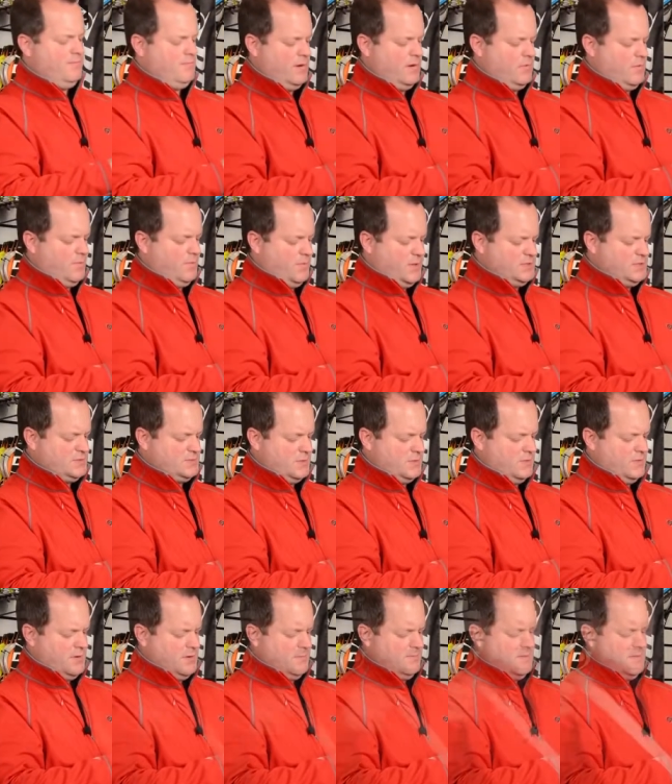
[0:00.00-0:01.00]
my replacement
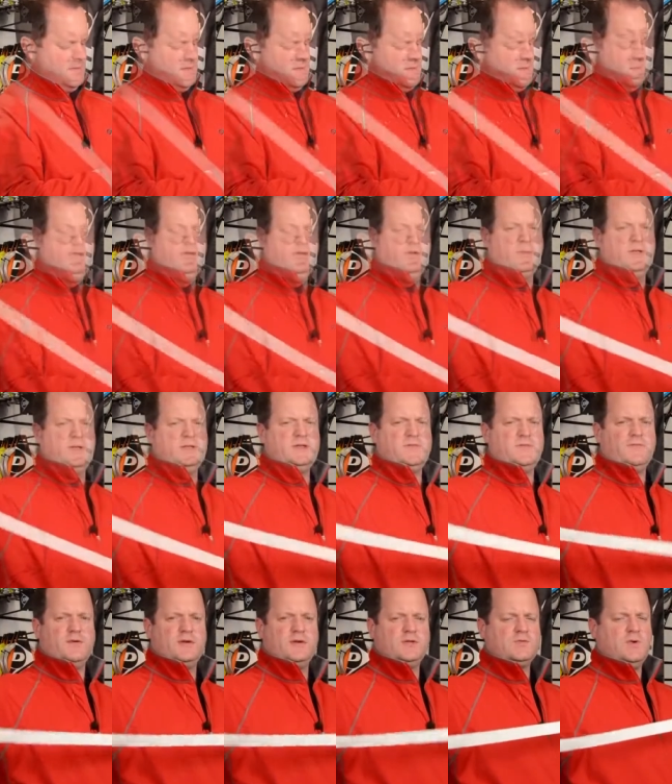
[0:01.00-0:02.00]
grip. A little bit
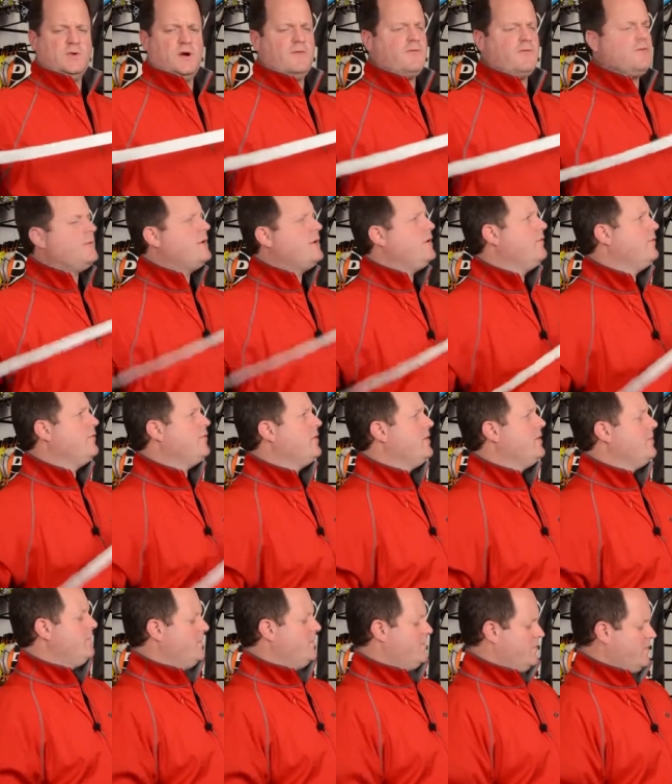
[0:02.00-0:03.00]
different as well from an over
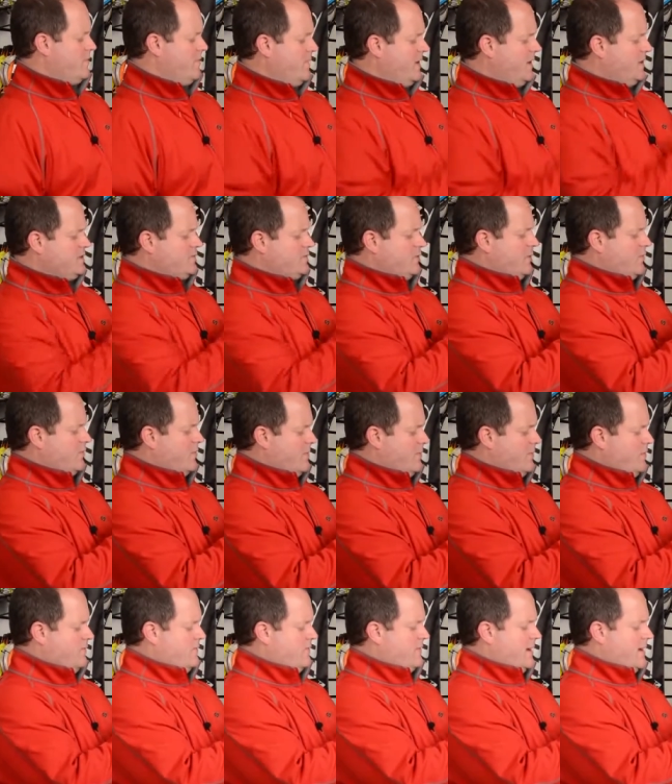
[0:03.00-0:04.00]
grip. With a replacement
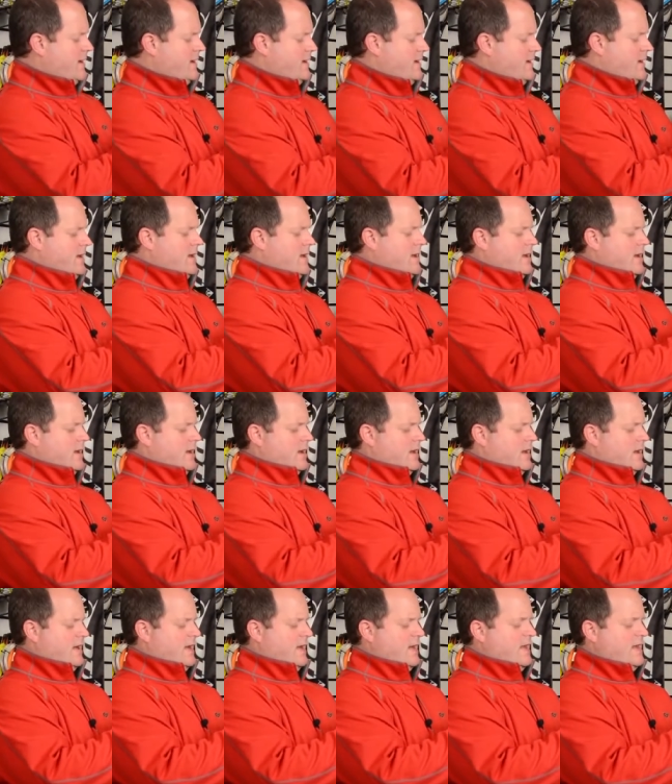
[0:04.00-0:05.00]
grip, you've got
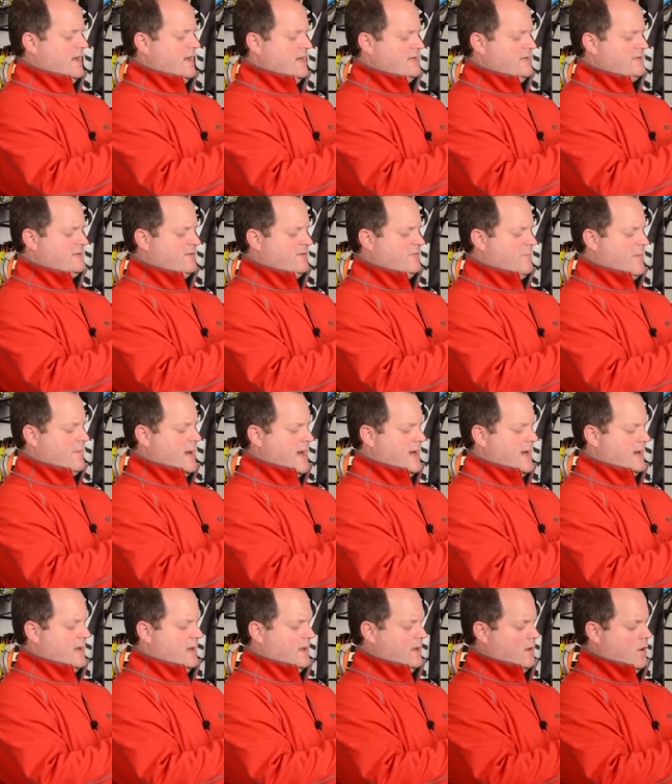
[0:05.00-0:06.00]
an adhesive
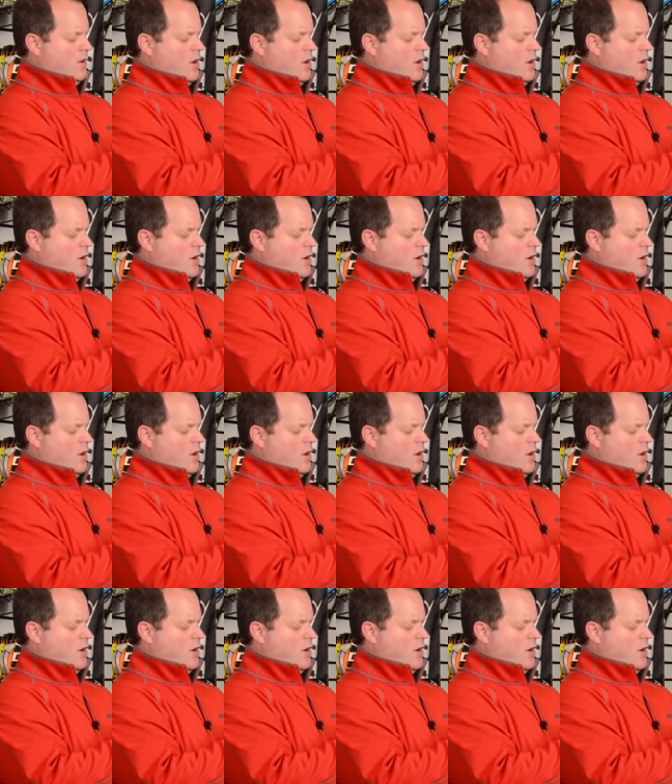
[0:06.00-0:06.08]
backing